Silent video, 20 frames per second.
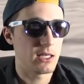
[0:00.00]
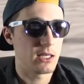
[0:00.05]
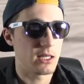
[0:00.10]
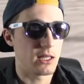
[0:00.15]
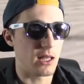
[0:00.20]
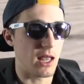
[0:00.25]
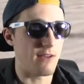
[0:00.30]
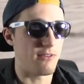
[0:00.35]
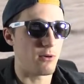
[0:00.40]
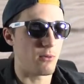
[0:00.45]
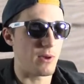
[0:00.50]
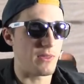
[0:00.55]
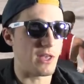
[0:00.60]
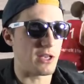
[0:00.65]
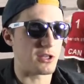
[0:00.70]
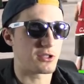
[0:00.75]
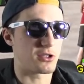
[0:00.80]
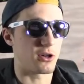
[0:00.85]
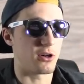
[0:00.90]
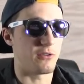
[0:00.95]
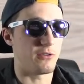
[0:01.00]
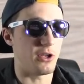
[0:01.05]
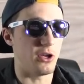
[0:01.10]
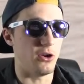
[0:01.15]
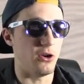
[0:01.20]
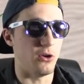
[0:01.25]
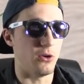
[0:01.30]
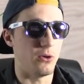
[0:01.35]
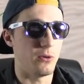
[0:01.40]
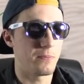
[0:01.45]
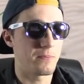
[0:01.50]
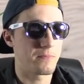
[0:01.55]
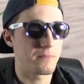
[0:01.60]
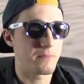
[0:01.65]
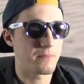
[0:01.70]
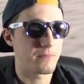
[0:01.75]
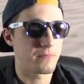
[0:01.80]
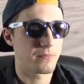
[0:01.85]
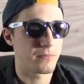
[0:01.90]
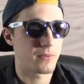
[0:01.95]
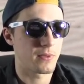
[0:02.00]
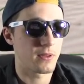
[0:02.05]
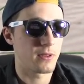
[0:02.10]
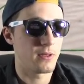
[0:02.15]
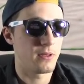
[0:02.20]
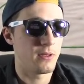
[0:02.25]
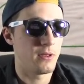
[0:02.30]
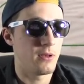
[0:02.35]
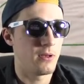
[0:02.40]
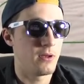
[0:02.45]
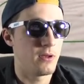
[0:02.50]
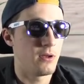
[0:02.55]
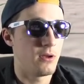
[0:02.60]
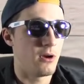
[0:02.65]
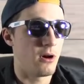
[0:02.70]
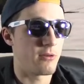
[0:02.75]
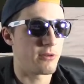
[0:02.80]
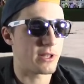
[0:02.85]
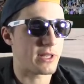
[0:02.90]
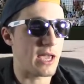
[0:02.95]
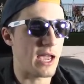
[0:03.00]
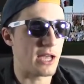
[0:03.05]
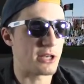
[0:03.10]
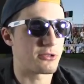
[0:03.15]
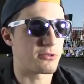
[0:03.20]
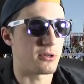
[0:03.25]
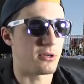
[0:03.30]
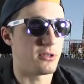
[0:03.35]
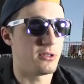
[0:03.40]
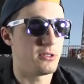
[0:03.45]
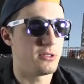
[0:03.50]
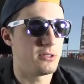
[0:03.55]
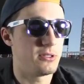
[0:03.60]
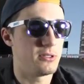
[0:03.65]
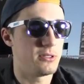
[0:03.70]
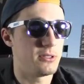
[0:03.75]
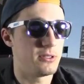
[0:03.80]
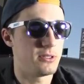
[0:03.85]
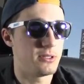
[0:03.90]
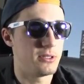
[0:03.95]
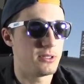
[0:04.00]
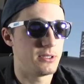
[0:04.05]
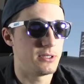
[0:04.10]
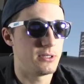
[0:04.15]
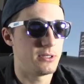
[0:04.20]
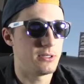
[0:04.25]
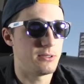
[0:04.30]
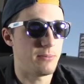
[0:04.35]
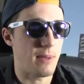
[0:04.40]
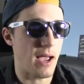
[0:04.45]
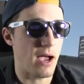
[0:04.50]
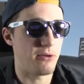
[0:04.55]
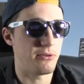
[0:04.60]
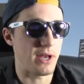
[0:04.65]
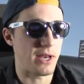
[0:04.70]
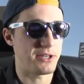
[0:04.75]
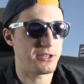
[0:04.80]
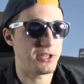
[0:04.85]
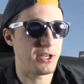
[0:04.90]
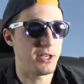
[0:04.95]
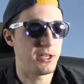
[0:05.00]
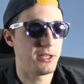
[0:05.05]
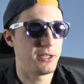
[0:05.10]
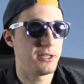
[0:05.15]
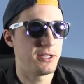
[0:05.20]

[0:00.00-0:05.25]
Love it when they serve you. Over to Cantrell. Pound it.